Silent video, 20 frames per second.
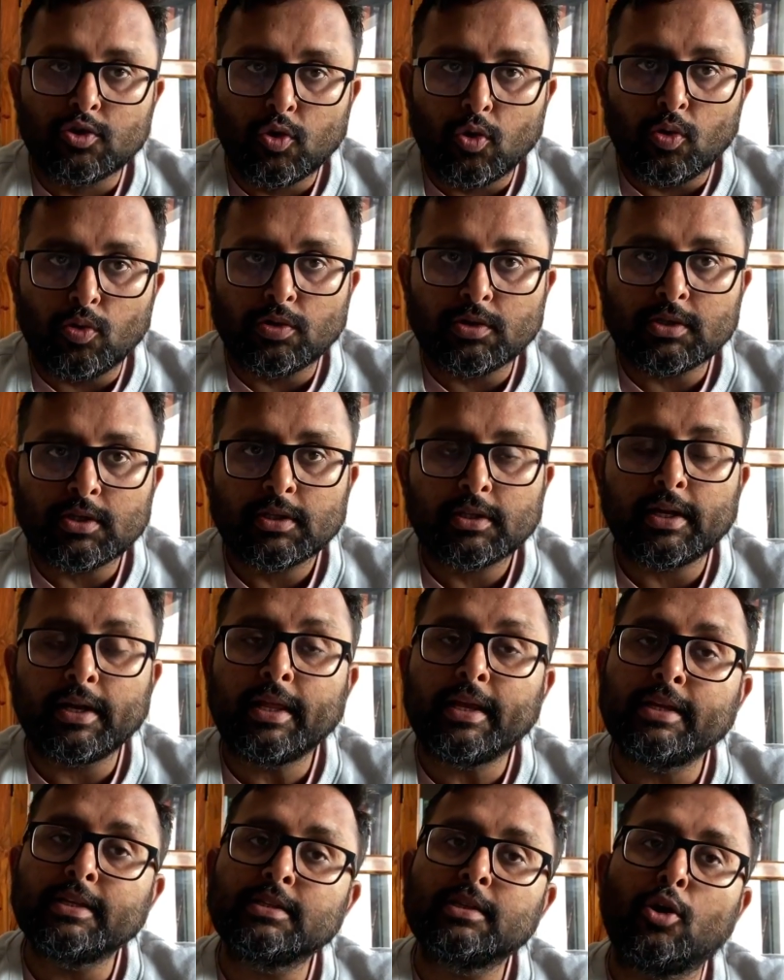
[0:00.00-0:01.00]
knows that
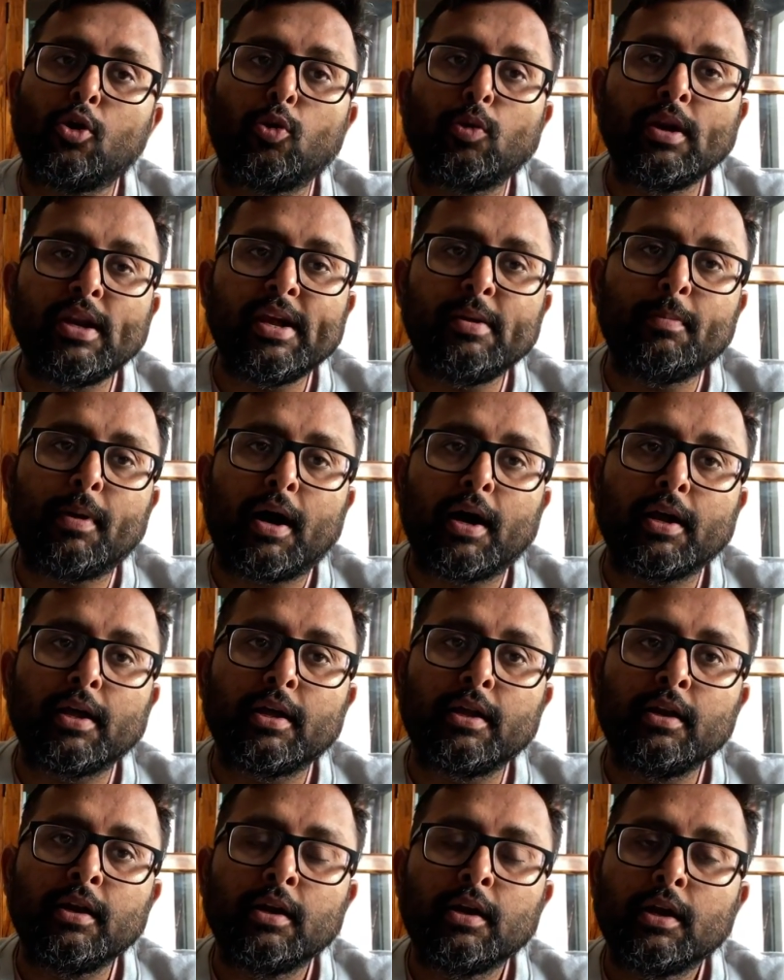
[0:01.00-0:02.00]
he is the only
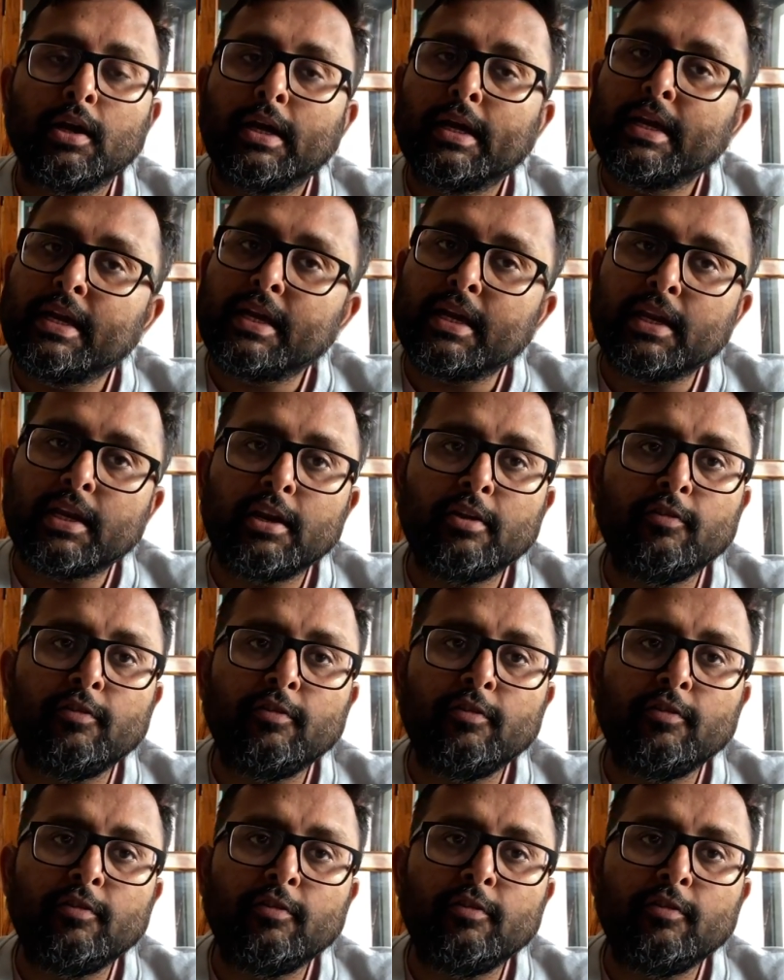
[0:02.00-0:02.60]
buyer, he can